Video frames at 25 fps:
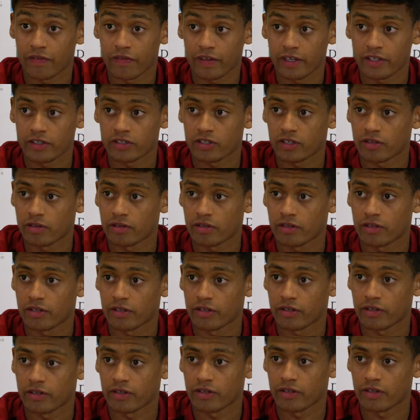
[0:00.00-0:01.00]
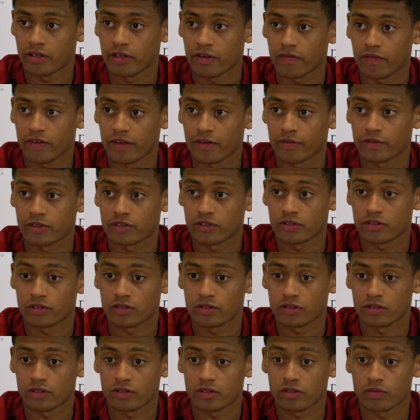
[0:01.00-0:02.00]
I think so. Uh, I think it
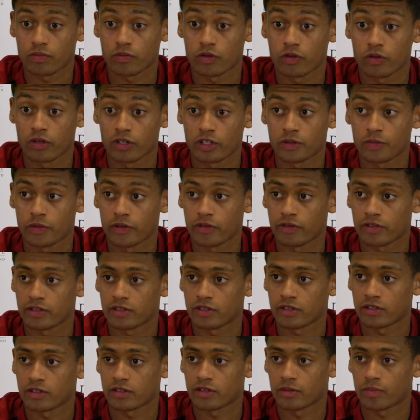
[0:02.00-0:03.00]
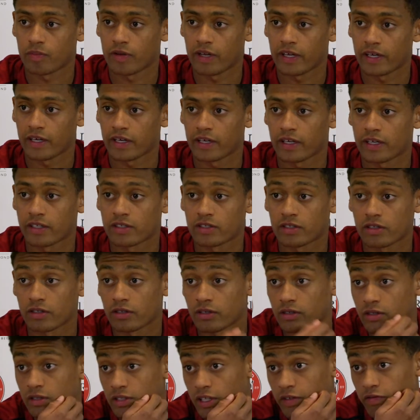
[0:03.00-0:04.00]
was some good experiences playing against
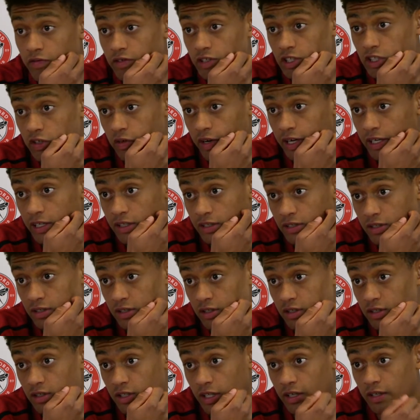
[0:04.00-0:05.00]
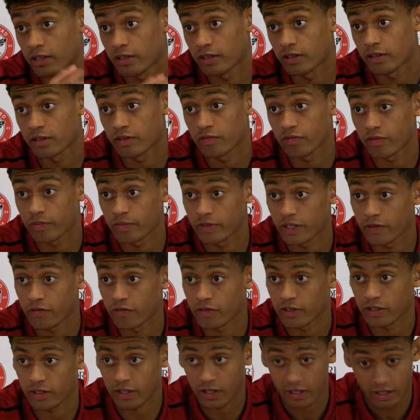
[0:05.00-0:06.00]
the different strikers uh, from
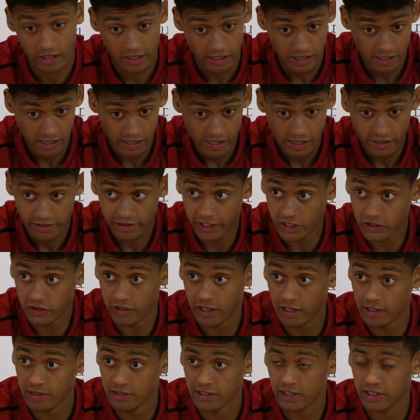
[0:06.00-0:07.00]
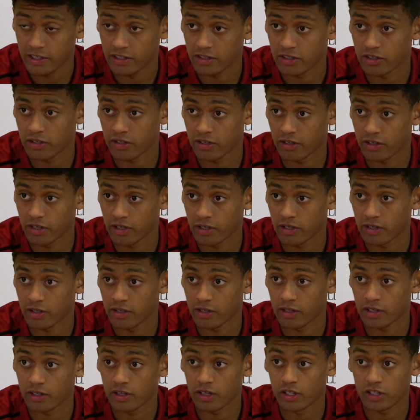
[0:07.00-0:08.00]
different nationalities.
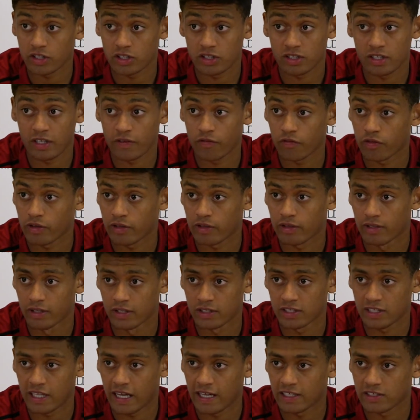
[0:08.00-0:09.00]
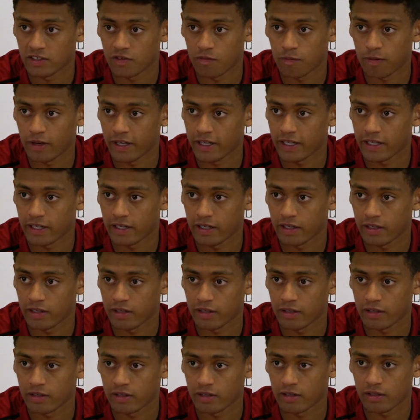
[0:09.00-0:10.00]
Uh, different styles of playing,
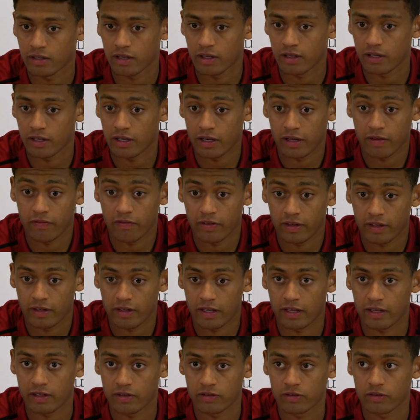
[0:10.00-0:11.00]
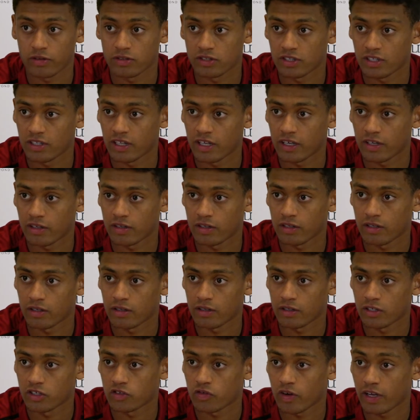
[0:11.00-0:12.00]
uh, and I think that you can see that on
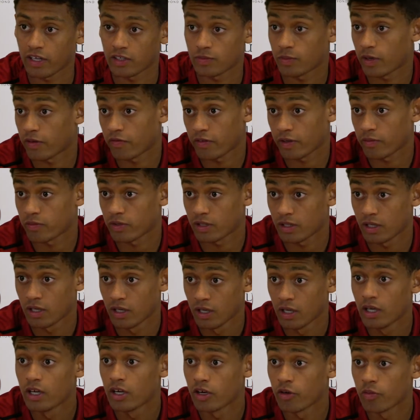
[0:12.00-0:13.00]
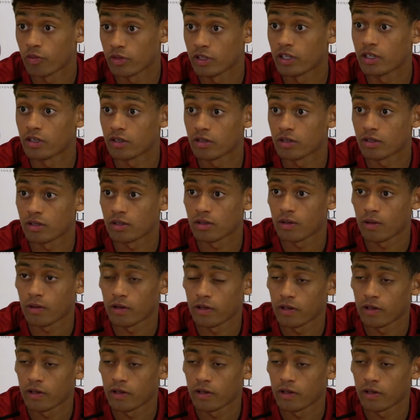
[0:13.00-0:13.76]
the, on the strikers. But I think we, we did good.